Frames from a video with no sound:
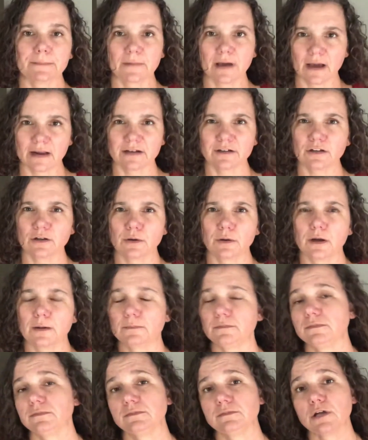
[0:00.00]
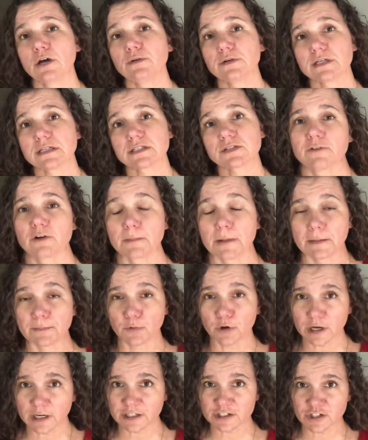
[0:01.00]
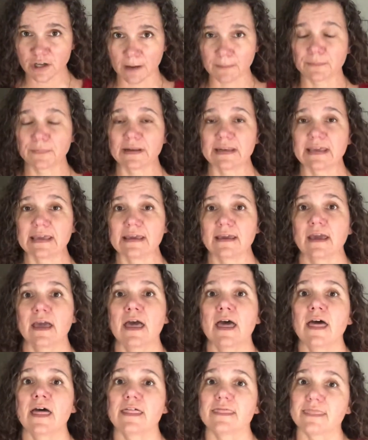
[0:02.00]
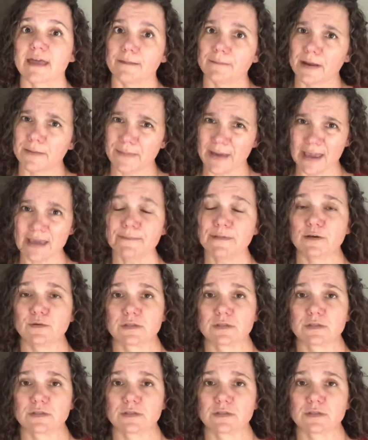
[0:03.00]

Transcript: got a notice from my mortgage company that my payment